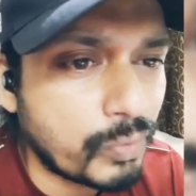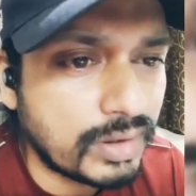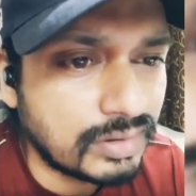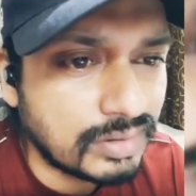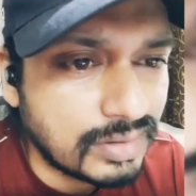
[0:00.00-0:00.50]

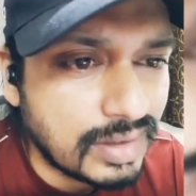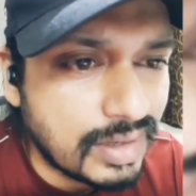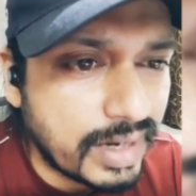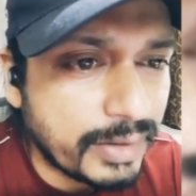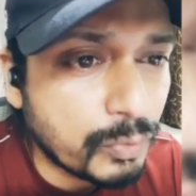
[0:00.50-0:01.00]
wind,
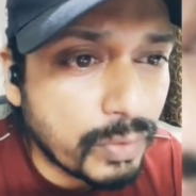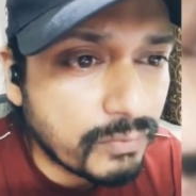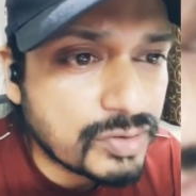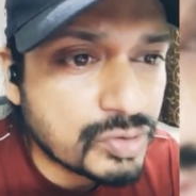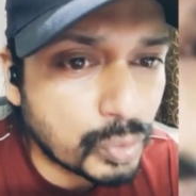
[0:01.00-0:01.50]
and
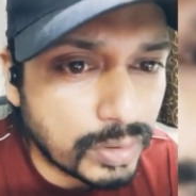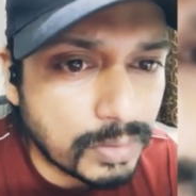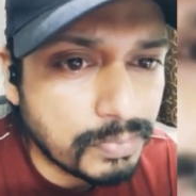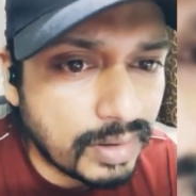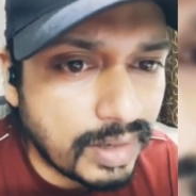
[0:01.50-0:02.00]
whoever showed
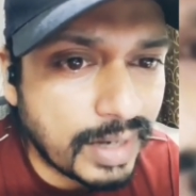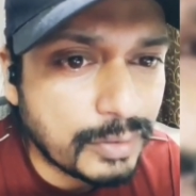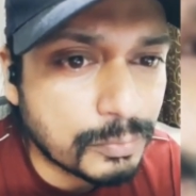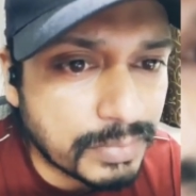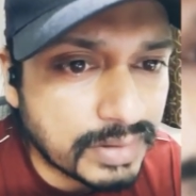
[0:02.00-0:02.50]
up
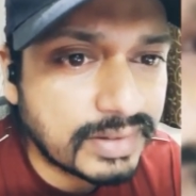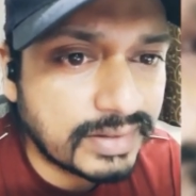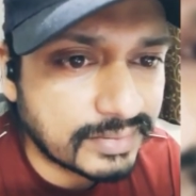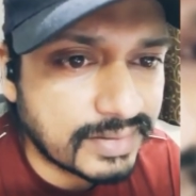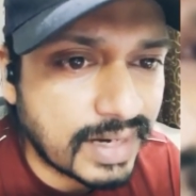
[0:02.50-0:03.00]
had to meet
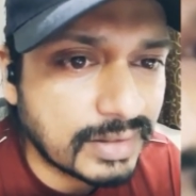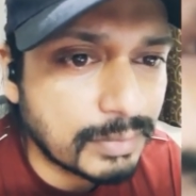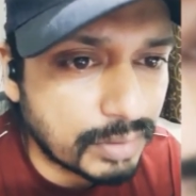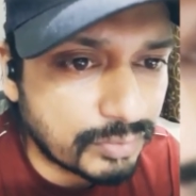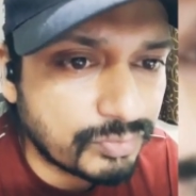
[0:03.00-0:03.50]
that exact
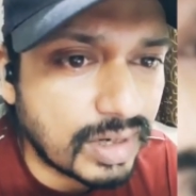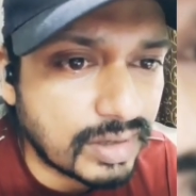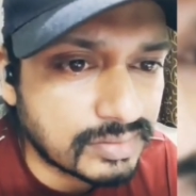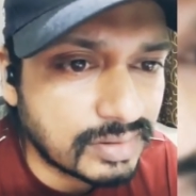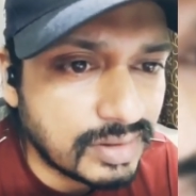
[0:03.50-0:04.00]
number of
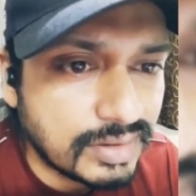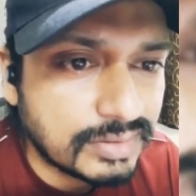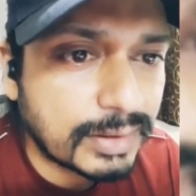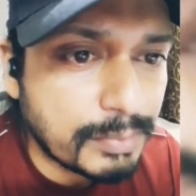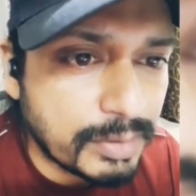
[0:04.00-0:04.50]
hours,
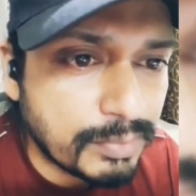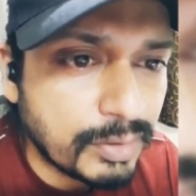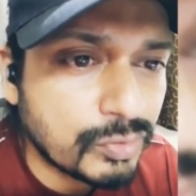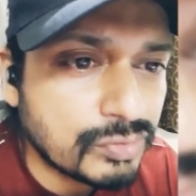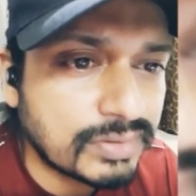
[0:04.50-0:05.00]
the
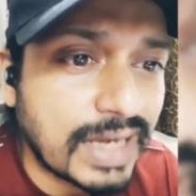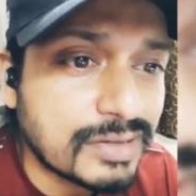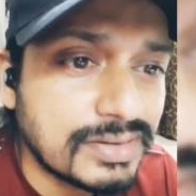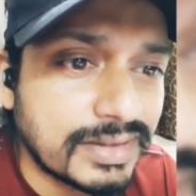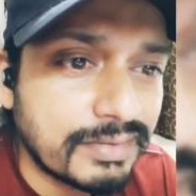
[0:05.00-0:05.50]
commitment which was
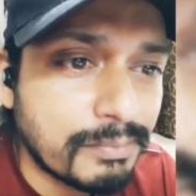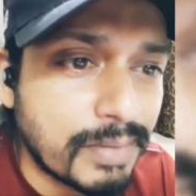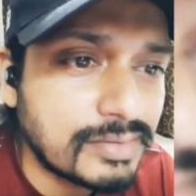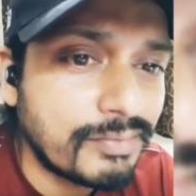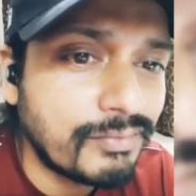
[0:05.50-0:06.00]
actually given
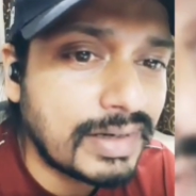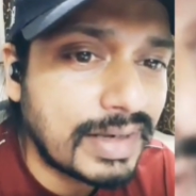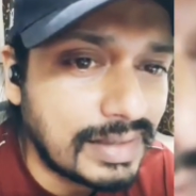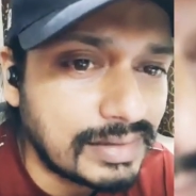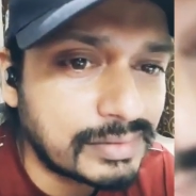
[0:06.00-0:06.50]
by someone
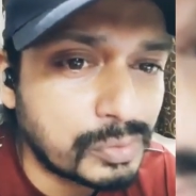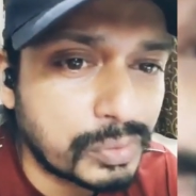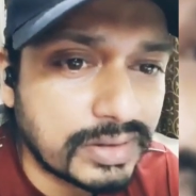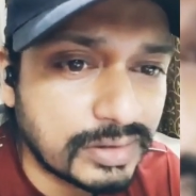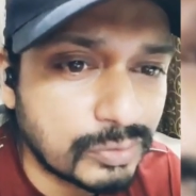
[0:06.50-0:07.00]
else to
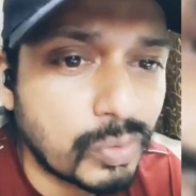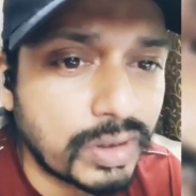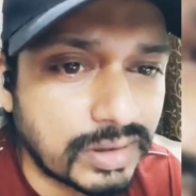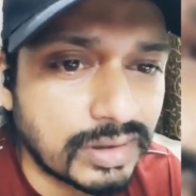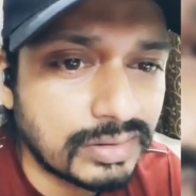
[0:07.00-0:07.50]
get this
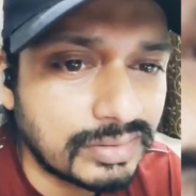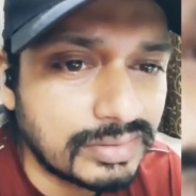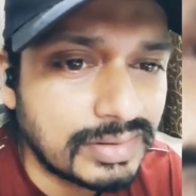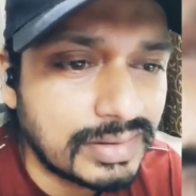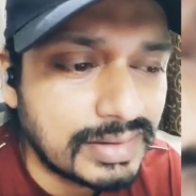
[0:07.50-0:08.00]
work done,
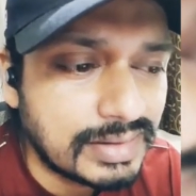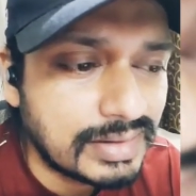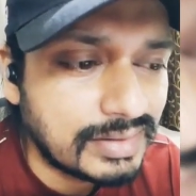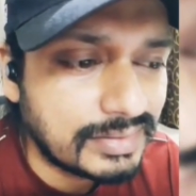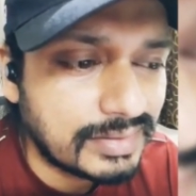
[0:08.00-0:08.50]

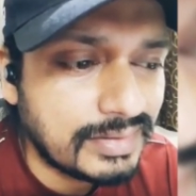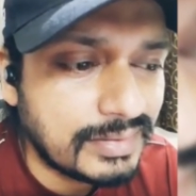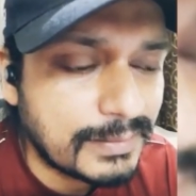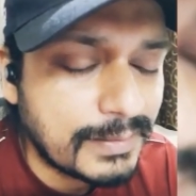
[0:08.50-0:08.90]
right?